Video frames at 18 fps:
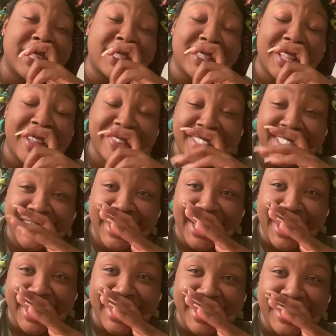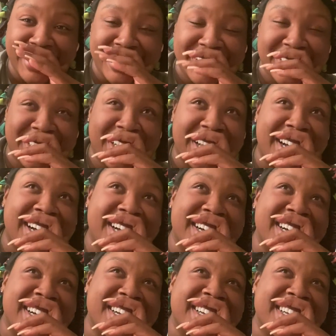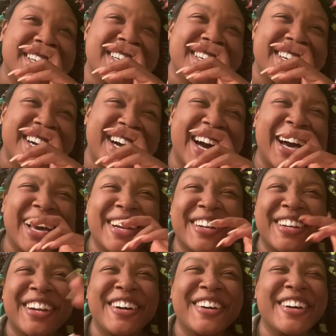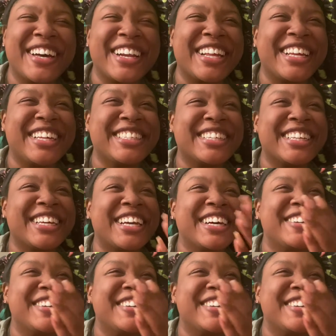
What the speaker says: I have to say. I don't know how to end it.